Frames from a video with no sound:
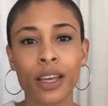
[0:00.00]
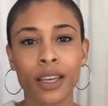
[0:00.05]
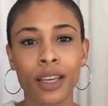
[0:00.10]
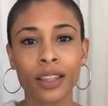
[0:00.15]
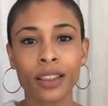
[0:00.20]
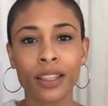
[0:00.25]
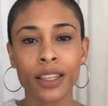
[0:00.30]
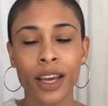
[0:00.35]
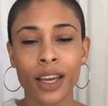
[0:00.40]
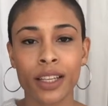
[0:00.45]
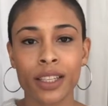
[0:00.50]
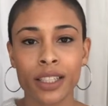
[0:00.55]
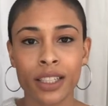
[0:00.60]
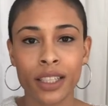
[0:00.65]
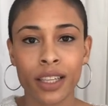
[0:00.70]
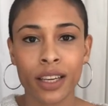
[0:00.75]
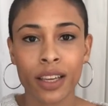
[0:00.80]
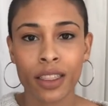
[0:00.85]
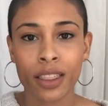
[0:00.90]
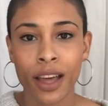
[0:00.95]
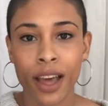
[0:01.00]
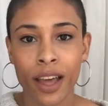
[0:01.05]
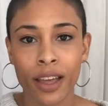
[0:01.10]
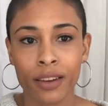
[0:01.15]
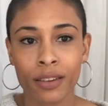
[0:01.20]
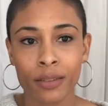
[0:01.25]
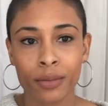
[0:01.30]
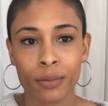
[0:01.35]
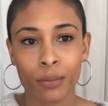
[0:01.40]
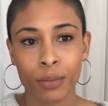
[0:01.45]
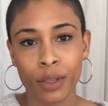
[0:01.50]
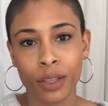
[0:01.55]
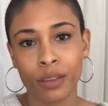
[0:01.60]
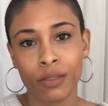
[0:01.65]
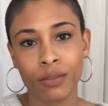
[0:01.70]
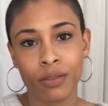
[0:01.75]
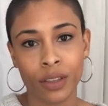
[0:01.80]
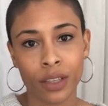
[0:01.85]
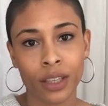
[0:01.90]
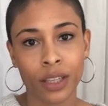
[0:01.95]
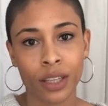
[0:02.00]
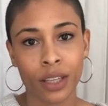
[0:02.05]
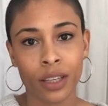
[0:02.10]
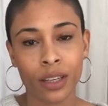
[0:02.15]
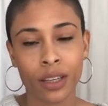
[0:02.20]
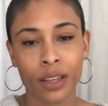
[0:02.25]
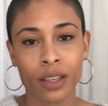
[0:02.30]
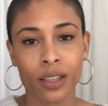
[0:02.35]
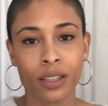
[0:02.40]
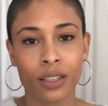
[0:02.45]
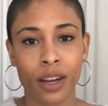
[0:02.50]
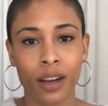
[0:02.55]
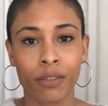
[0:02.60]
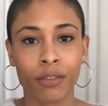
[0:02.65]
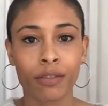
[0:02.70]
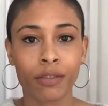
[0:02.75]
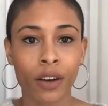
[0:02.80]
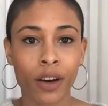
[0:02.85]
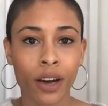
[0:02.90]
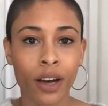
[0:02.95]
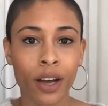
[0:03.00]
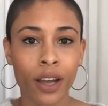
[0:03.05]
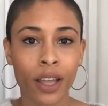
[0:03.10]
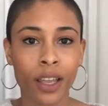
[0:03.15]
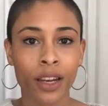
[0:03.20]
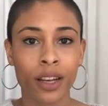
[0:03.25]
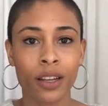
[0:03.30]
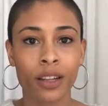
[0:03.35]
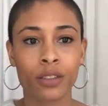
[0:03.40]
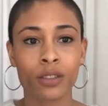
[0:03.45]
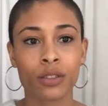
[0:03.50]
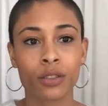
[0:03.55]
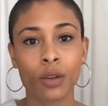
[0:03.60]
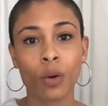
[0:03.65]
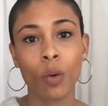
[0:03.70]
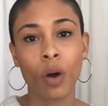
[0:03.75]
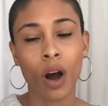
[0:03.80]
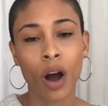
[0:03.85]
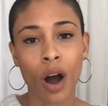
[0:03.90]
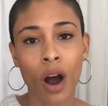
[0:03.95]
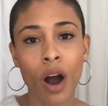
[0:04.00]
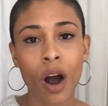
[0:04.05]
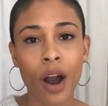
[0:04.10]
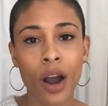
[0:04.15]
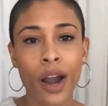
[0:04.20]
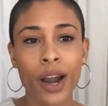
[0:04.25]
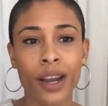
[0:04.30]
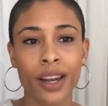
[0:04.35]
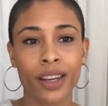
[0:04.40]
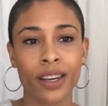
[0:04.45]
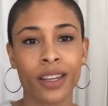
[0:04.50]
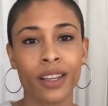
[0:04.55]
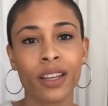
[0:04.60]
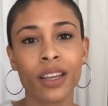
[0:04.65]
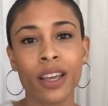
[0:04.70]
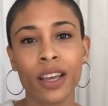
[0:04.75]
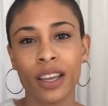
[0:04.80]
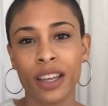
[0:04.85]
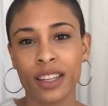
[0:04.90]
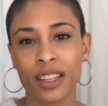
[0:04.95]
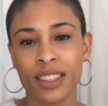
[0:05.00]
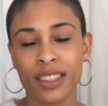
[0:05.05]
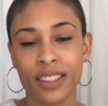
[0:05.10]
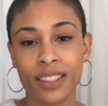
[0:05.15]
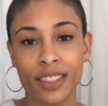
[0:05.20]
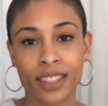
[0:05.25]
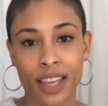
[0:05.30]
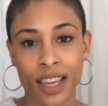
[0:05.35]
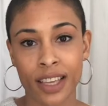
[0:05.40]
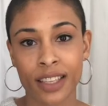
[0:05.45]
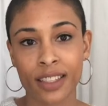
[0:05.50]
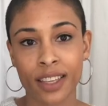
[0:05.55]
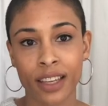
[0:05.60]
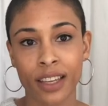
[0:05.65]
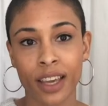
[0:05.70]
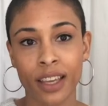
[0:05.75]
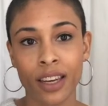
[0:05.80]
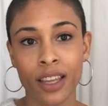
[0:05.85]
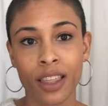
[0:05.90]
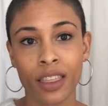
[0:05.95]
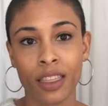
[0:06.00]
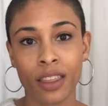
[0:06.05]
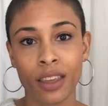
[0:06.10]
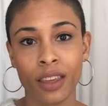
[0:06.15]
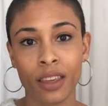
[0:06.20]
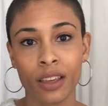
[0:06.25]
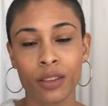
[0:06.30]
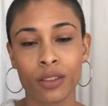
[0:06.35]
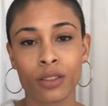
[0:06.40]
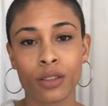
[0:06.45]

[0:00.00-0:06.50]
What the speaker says: get the idea that being vegan is not fun and it's so hard and it doesn't taste like anything.